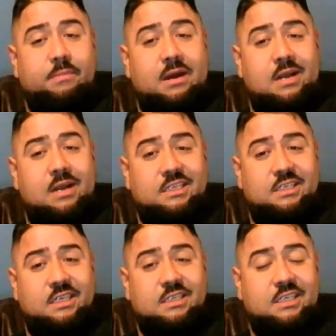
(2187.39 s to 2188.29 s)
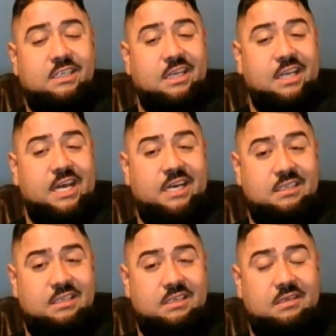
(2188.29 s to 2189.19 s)
Power 96, DJ
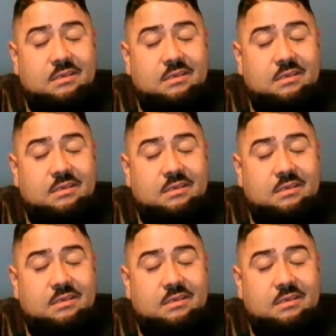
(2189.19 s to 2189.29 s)
Laz,